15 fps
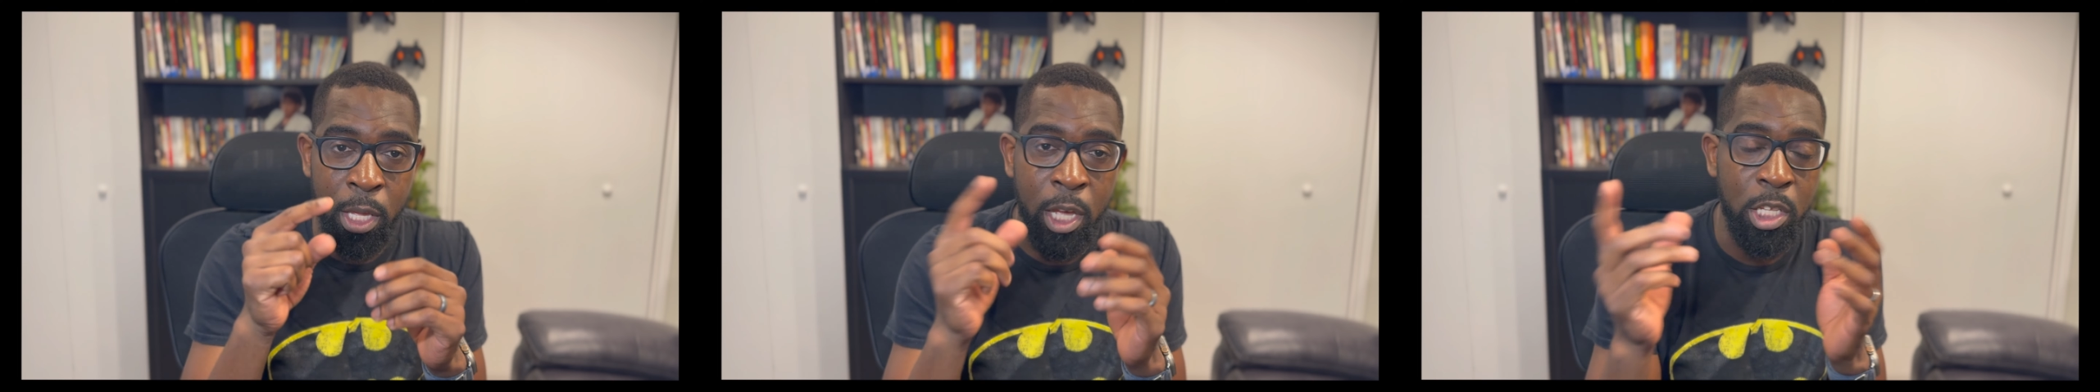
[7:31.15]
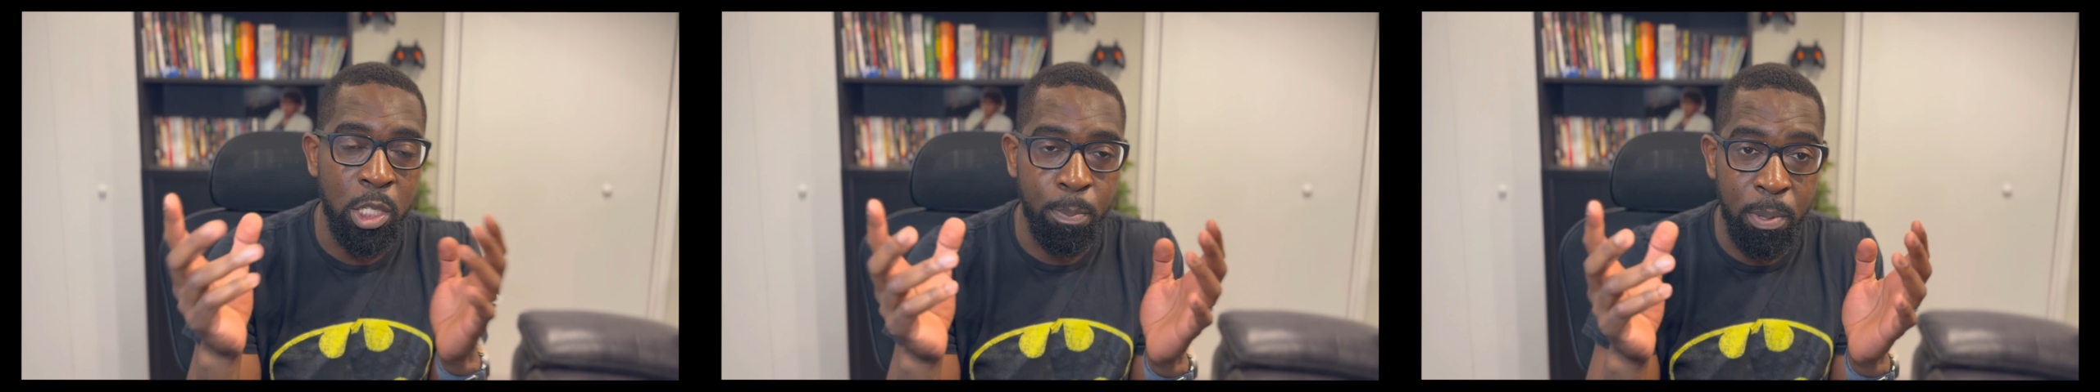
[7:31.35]

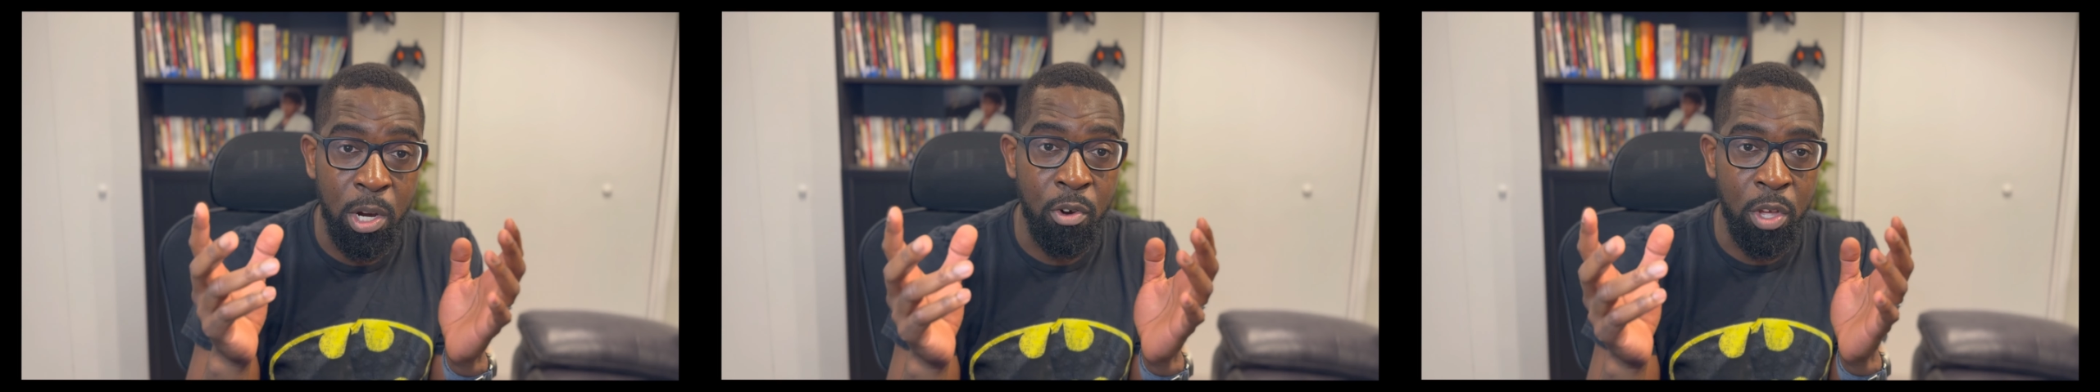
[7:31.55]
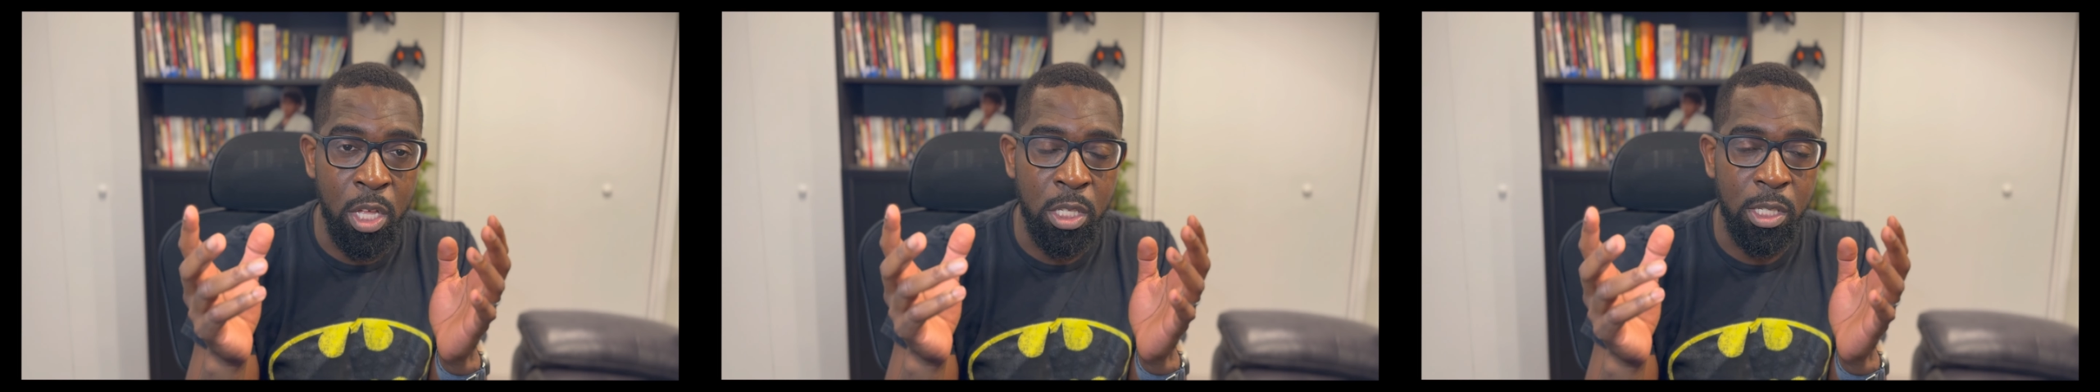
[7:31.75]

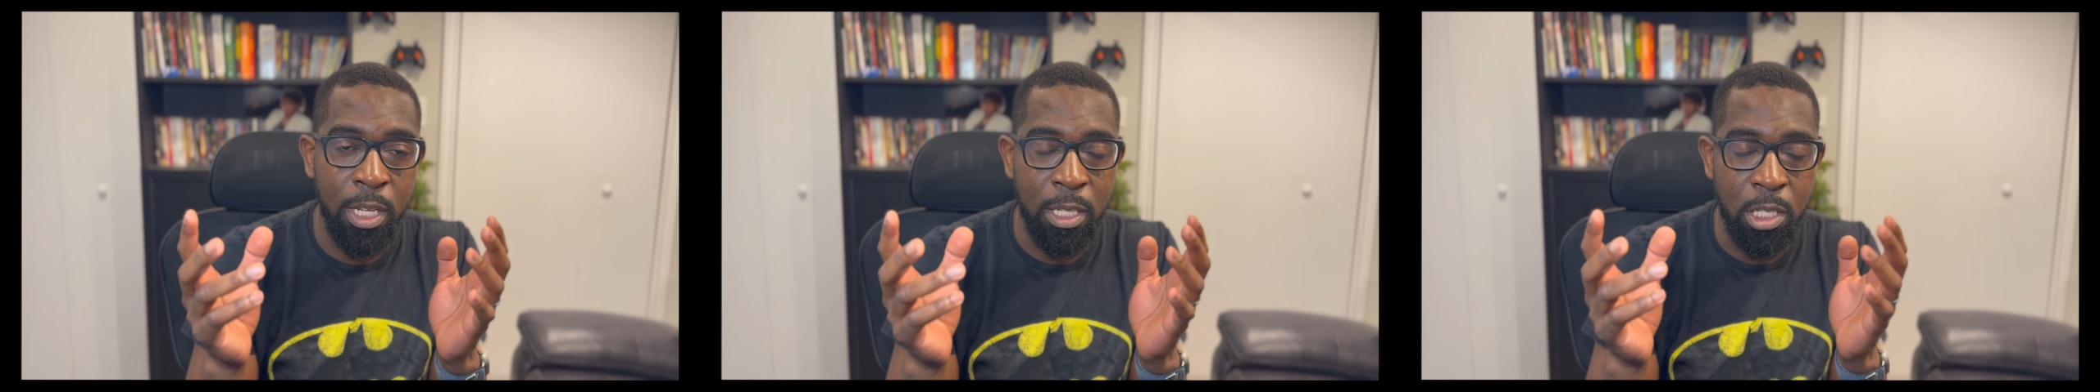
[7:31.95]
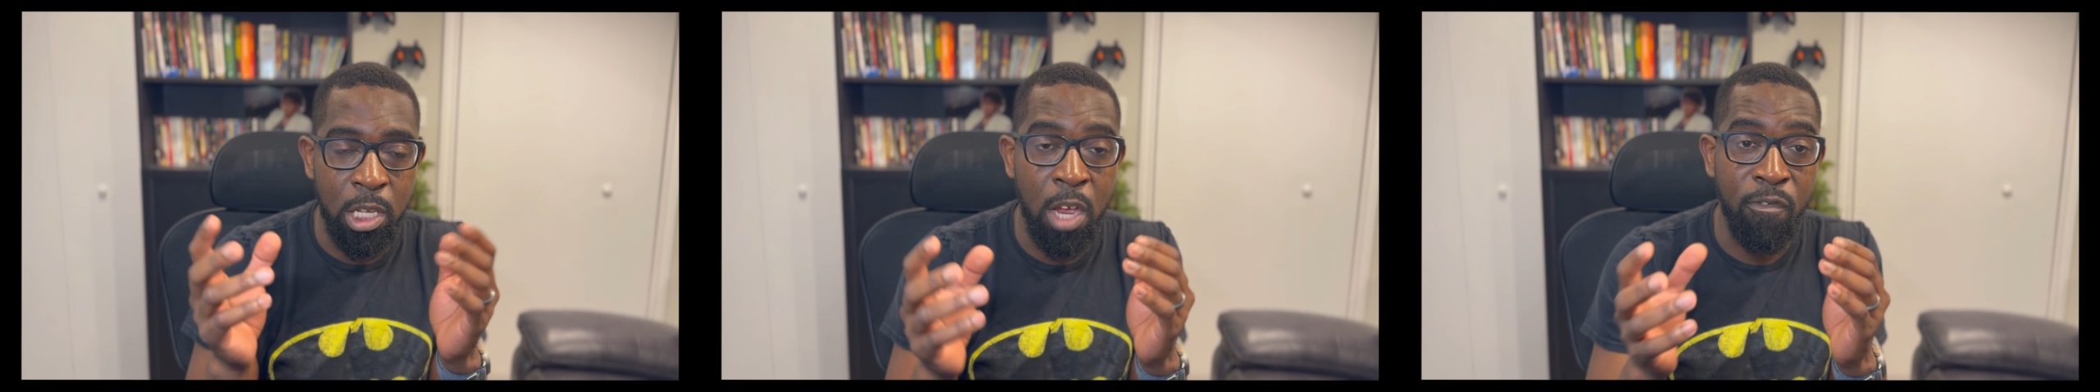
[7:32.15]
experience,
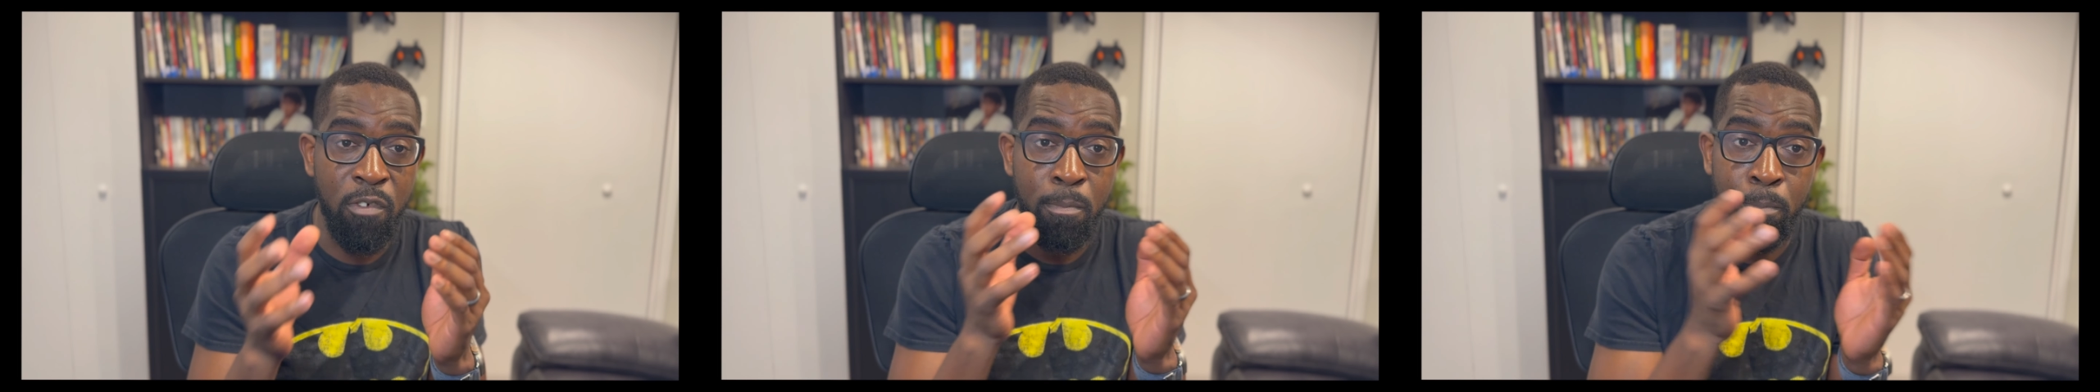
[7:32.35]
let's say, from